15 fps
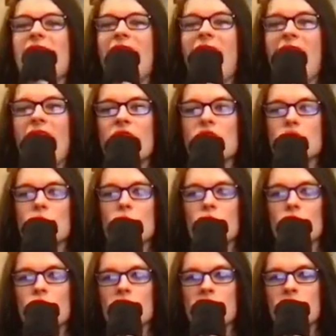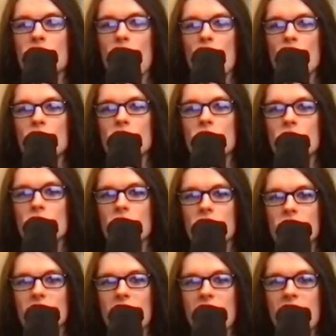actual exposure
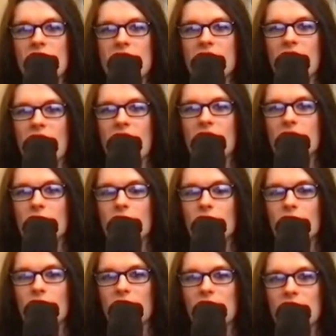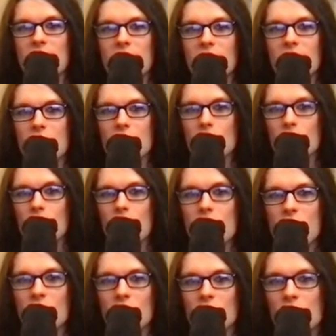to any kind of like intellectual
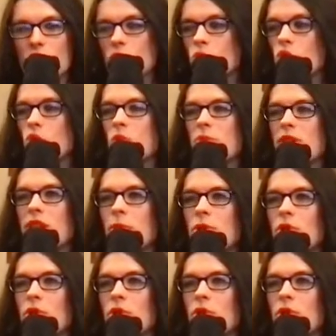milieu, you'd be able to